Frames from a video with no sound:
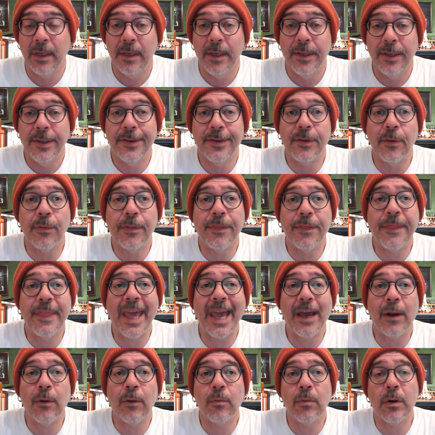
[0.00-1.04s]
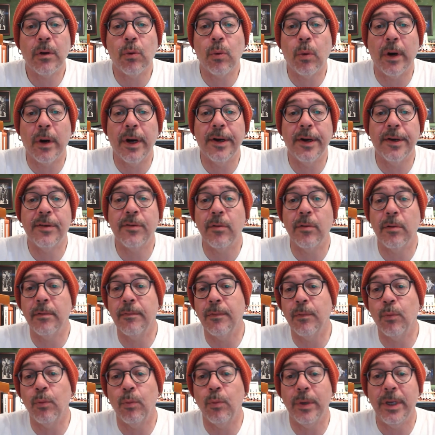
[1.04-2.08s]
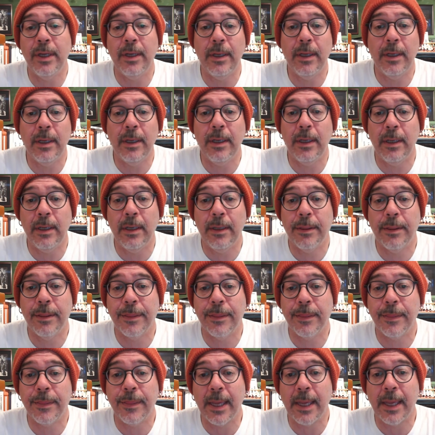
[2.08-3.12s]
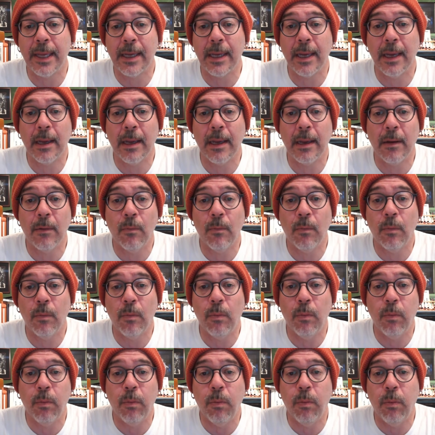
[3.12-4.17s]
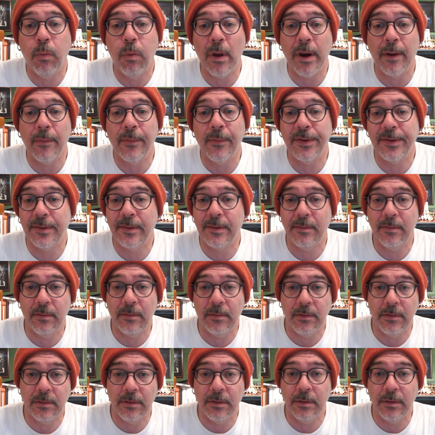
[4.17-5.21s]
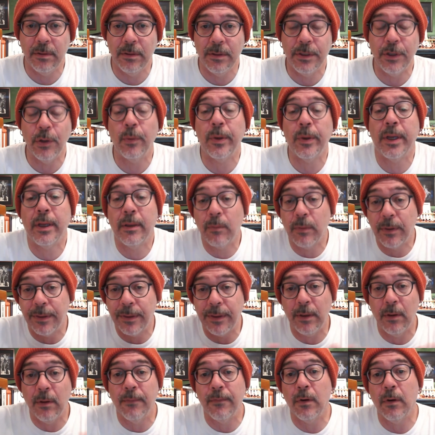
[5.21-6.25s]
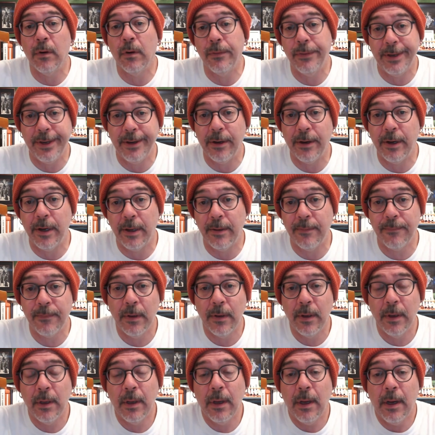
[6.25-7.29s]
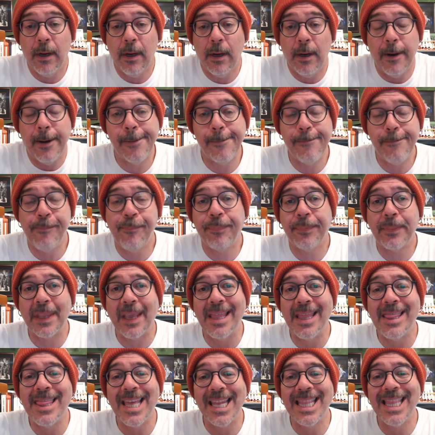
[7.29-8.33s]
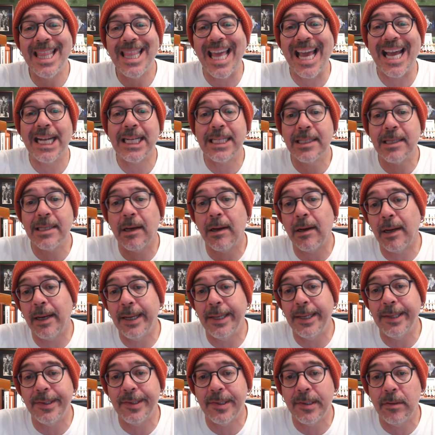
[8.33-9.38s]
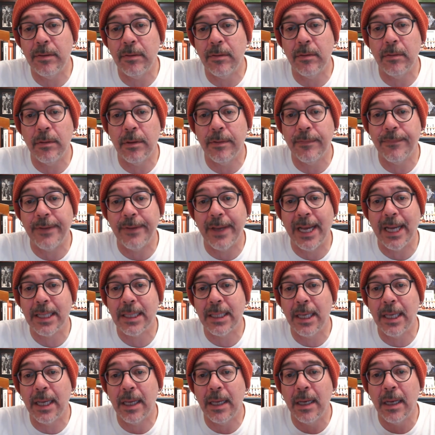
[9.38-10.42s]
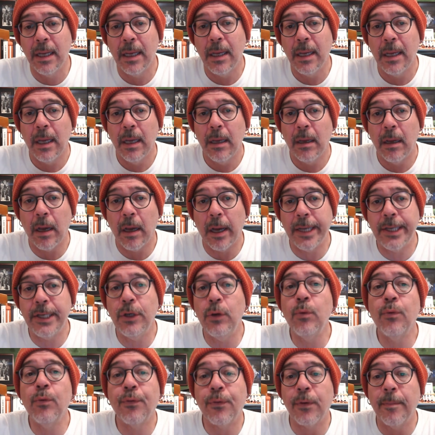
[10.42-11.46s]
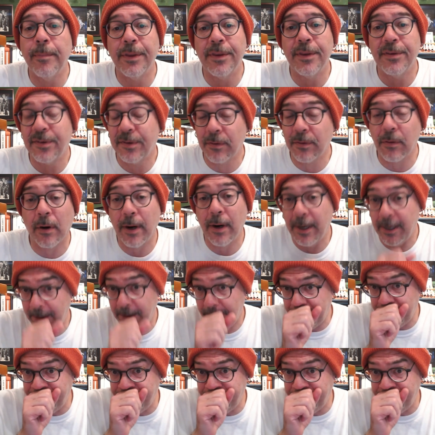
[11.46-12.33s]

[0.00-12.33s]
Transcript: So that required sort of rethinking what I was doing with the overall narrative. Um, And then that ties to the fact that I knew from the start,